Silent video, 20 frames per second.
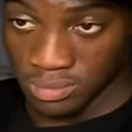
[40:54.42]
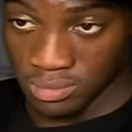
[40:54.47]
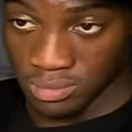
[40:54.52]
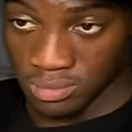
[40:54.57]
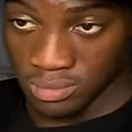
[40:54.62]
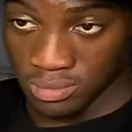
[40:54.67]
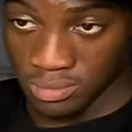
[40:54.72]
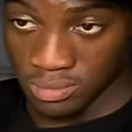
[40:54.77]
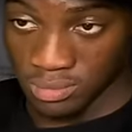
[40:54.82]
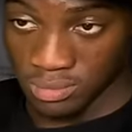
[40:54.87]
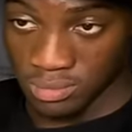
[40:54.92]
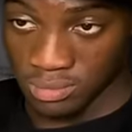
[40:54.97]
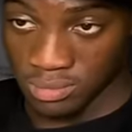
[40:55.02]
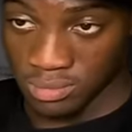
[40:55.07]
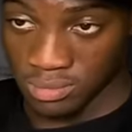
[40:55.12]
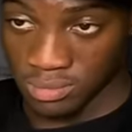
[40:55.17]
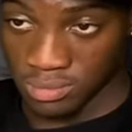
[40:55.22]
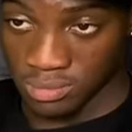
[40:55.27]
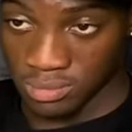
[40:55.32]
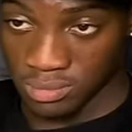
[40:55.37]

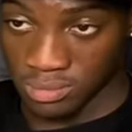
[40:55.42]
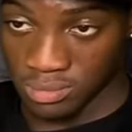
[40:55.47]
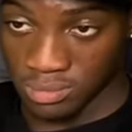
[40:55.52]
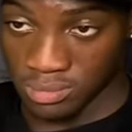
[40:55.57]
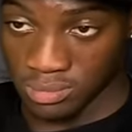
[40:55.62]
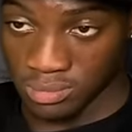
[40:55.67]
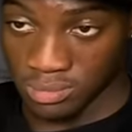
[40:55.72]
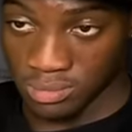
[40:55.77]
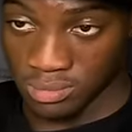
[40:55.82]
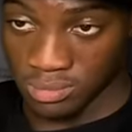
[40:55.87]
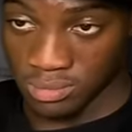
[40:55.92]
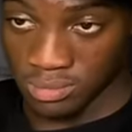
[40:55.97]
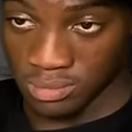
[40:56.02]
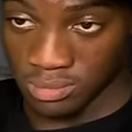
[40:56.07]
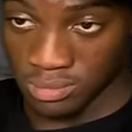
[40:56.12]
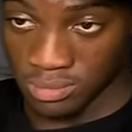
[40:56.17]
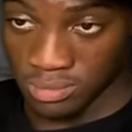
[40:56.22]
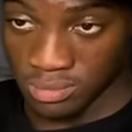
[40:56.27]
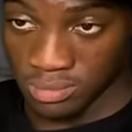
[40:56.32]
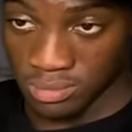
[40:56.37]

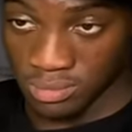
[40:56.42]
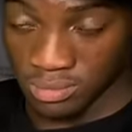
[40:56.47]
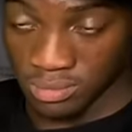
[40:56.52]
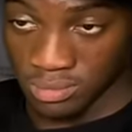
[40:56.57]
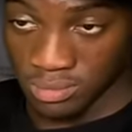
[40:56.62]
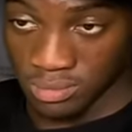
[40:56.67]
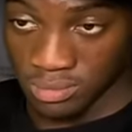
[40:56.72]
No words are spoken by the person on screen.